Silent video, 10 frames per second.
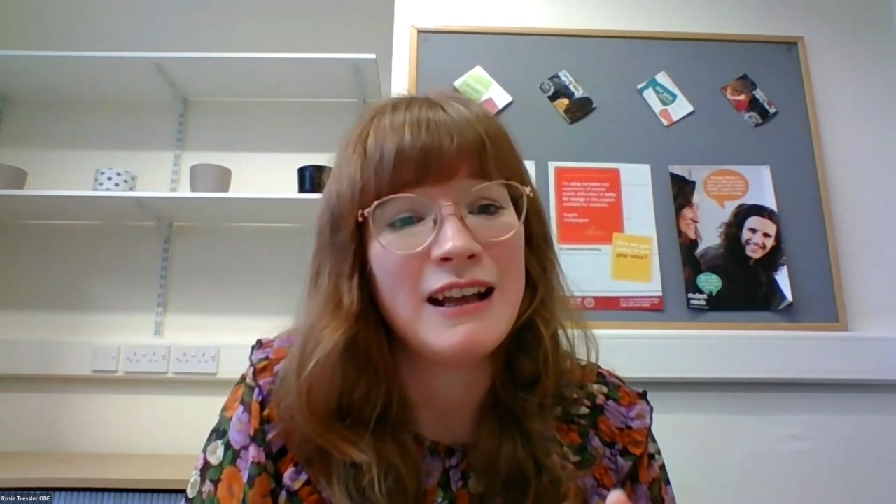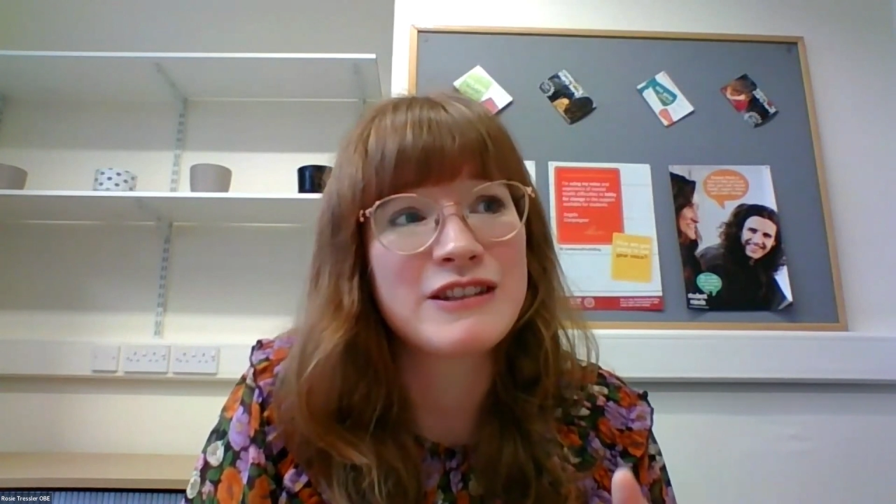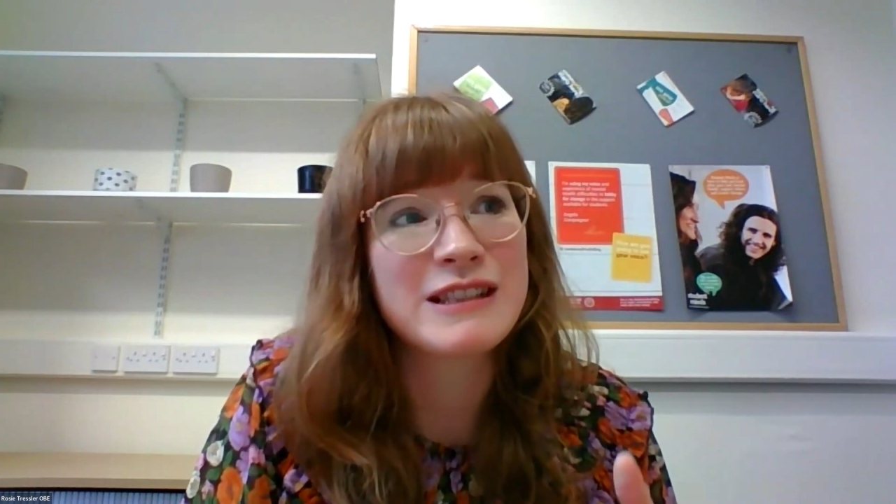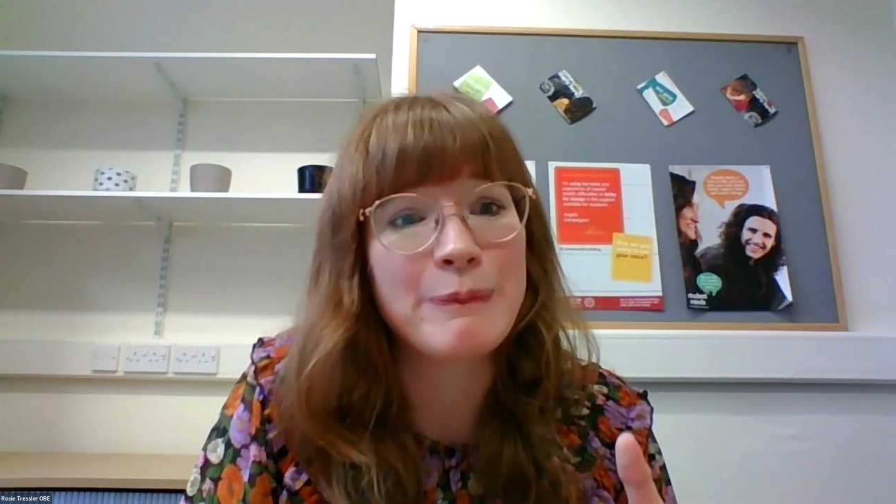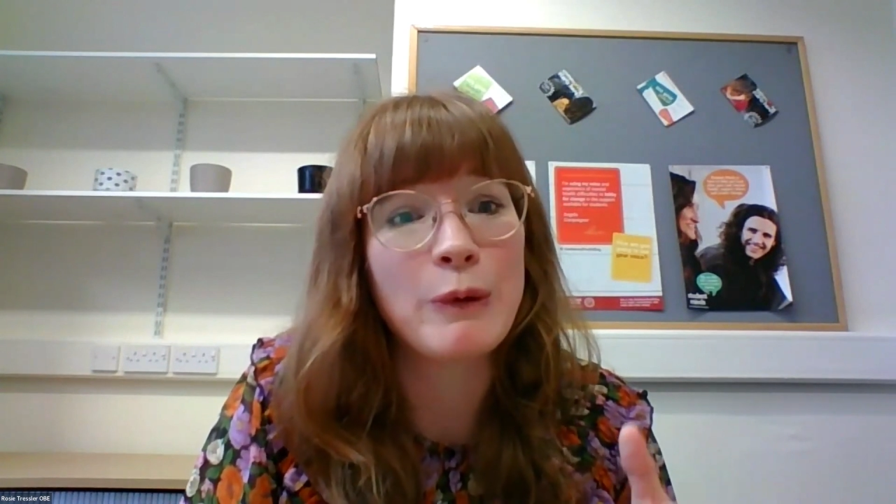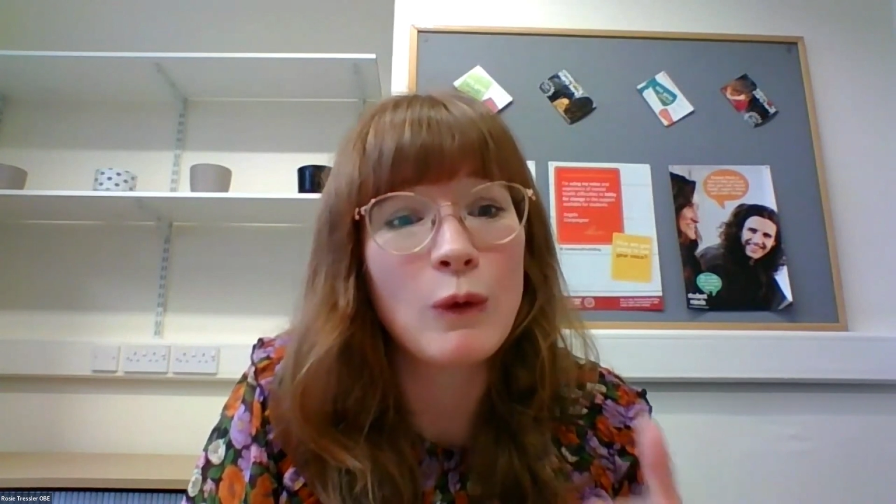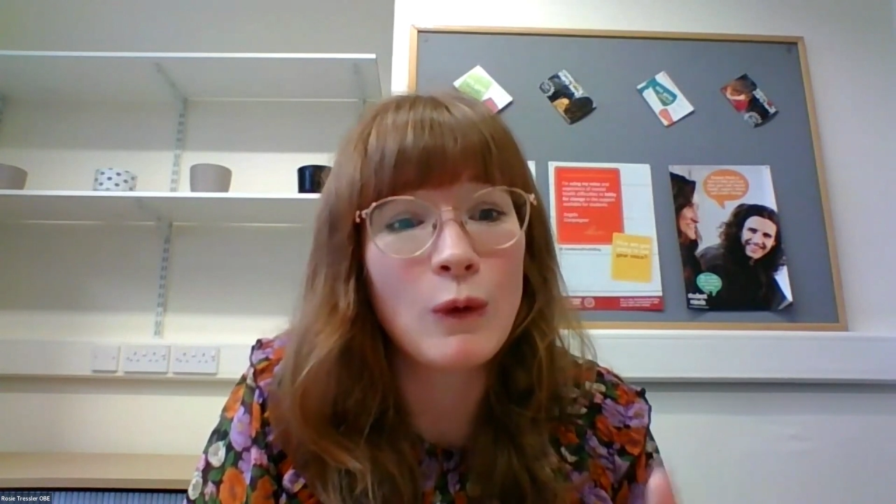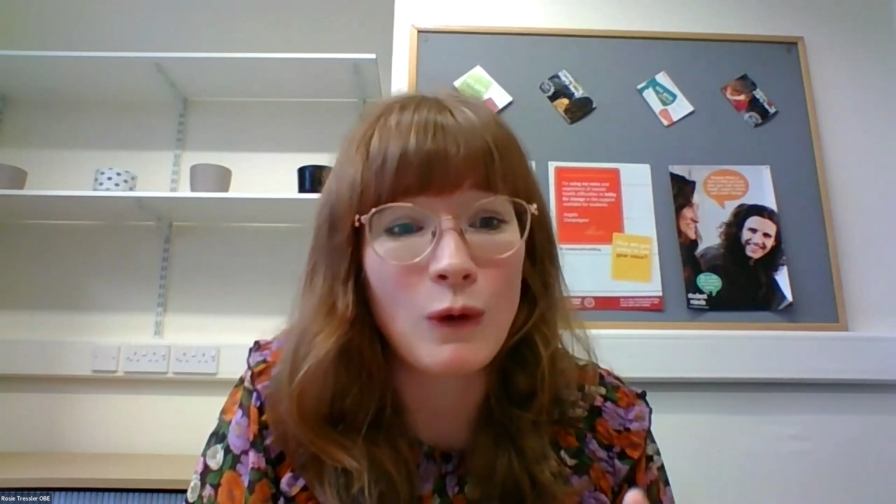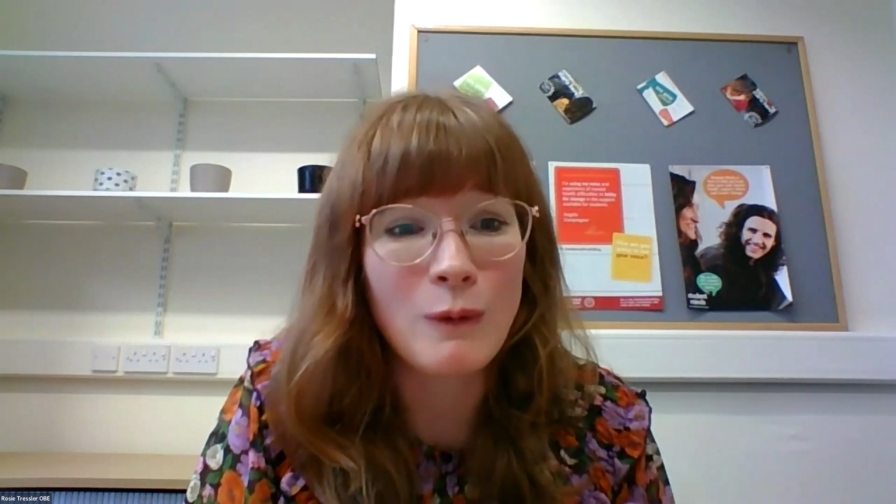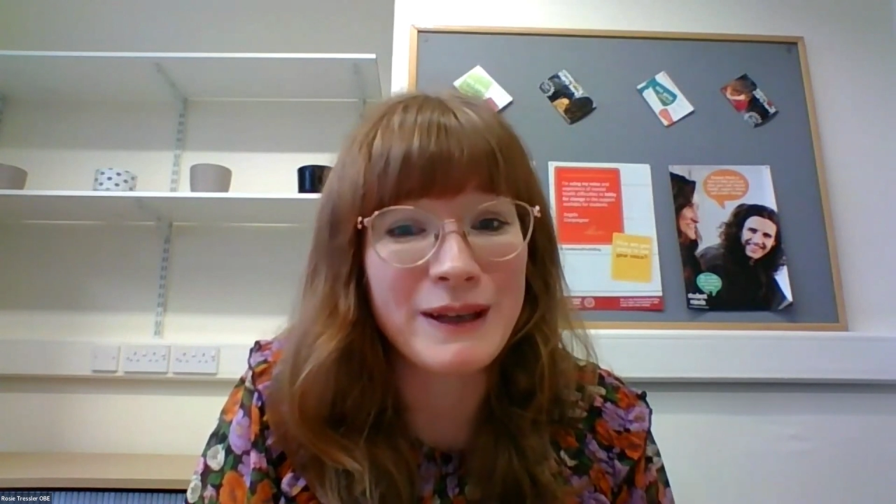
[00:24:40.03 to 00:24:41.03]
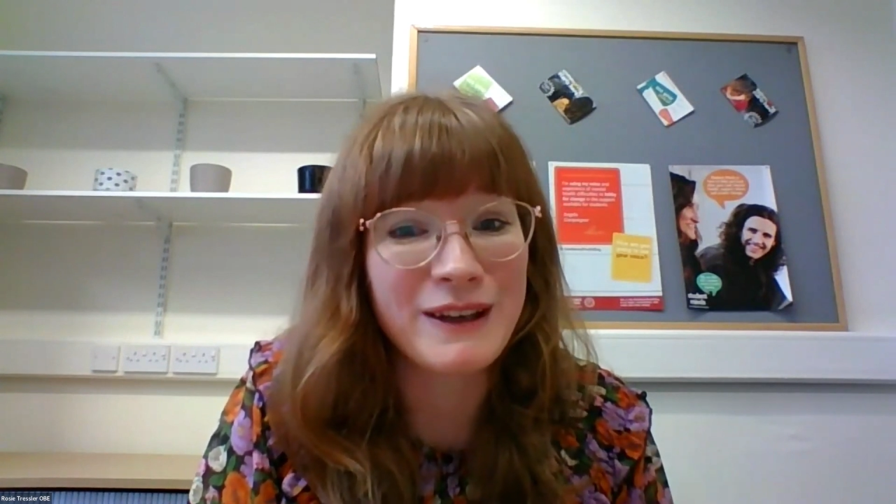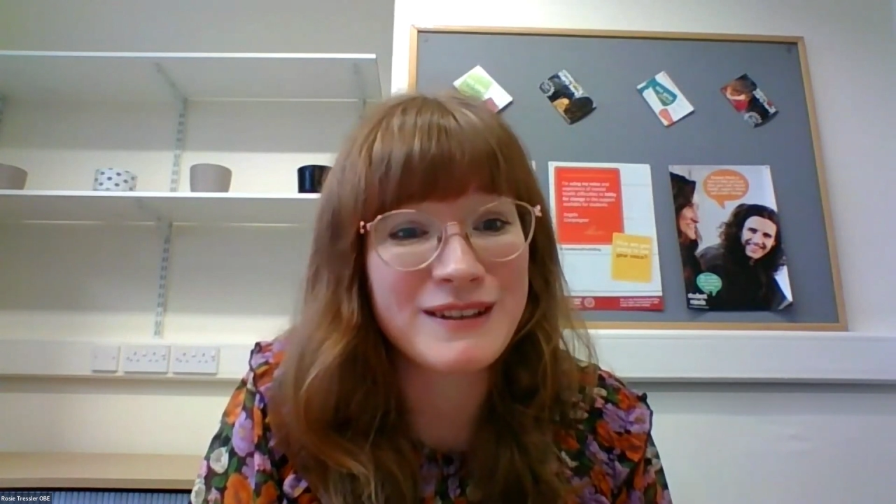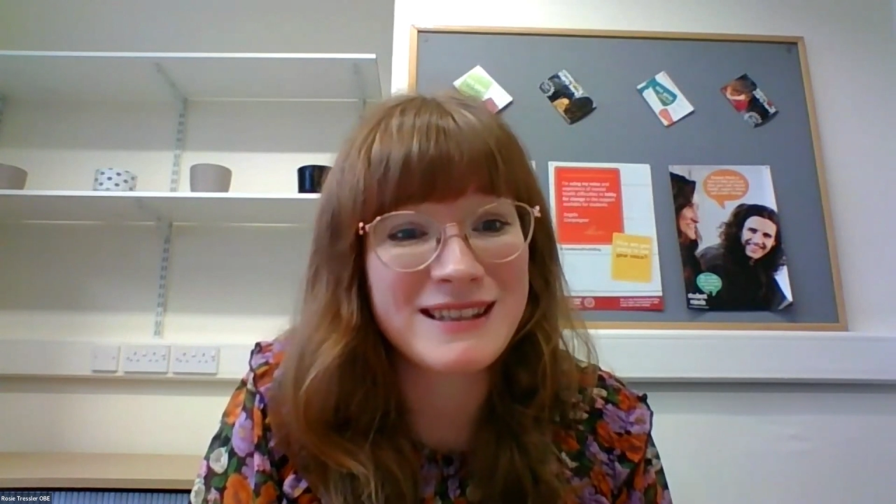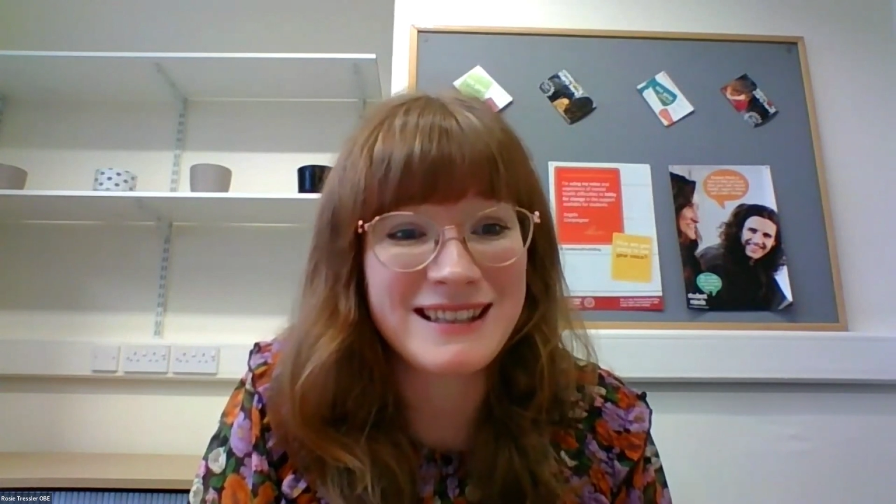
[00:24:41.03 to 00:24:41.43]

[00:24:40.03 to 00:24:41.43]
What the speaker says: support, because